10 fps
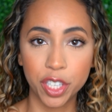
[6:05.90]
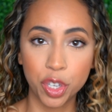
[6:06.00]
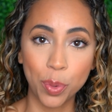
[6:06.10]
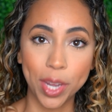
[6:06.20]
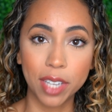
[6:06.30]

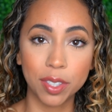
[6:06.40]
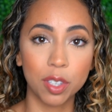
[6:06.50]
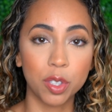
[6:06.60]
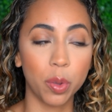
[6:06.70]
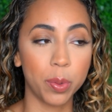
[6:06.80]
2
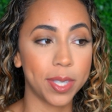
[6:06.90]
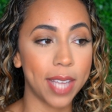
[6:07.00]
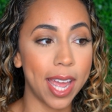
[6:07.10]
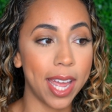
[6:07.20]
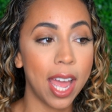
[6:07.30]
weeks. So
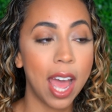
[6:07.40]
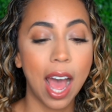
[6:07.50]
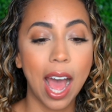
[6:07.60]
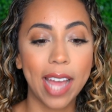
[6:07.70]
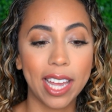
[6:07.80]
say
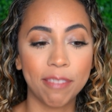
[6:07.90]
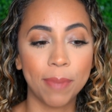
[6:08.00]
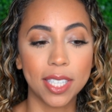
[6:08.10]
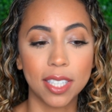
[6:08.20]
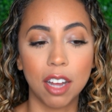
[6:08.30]
I give
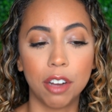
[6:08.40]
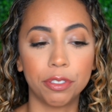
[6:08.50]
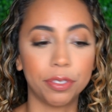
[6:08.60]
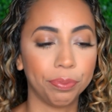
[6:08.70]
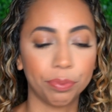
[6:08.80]

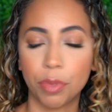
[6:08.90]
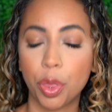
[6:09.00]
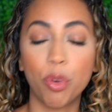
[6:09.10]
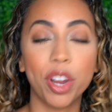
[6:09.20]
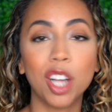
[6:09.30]
myself
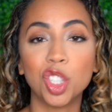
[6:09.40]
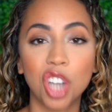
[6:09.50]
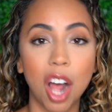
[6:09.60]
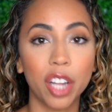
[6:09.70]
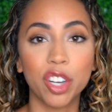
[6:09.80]

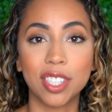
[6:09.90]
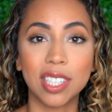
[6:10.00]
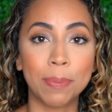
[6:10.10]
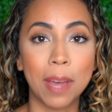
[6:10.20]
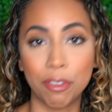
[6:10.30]
$300 to
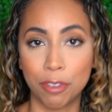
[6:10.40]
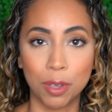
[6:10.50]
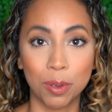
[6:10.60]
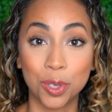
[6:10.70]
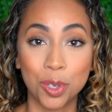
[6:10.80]
spend for
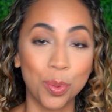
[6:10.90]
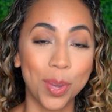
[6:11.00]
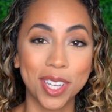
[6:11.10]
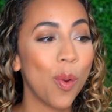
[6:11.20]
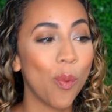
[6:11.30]
those 2
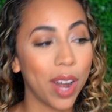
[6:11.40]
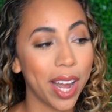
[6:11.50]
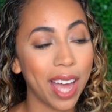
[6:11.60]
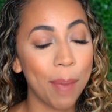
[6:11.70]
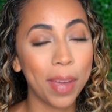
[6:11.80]
weeks. When
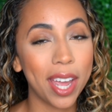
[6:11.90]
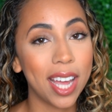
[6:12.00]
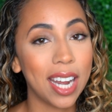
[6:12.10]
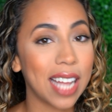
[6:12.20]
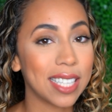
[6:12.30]
I get
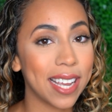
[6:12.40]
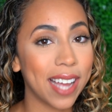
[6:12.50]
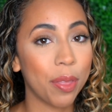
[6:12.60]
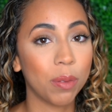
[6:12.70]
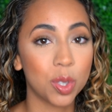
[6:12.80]
paid, I take
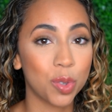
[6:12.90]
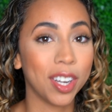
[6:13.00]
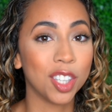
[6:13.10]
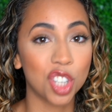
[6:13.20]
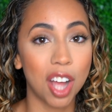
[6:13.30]
out those
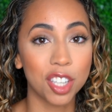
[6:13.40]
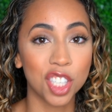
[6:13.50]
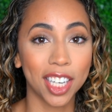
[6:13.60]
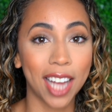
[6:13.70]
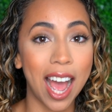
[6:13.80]

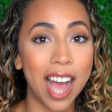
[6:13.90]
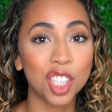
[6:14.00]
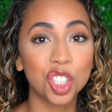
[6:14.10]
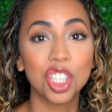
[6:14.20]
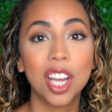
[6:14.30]
$300 in
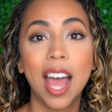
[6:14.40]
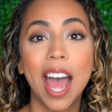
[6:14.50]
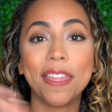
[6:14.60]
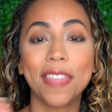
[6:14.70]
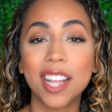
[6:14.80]
cash,
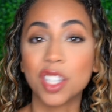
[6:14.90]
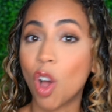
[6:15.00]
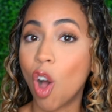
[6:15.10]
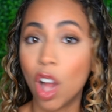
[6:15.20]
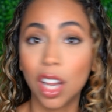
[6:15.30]
and
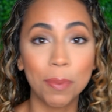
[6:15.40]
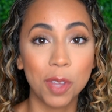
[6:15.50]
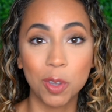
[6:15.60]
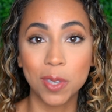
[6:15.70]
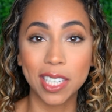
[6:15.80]
that's all
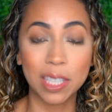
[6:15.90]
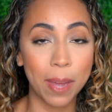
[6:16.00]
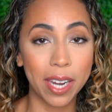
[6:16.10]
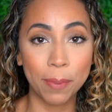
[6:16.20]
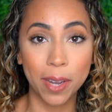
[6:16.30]
I'm using
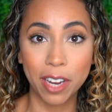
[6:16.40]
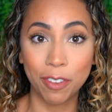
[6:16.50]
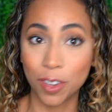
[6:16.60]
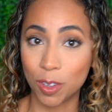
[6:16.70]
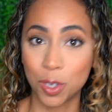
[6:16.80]
spending
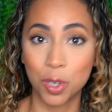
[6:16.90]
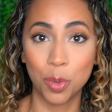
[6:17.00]
money for those 2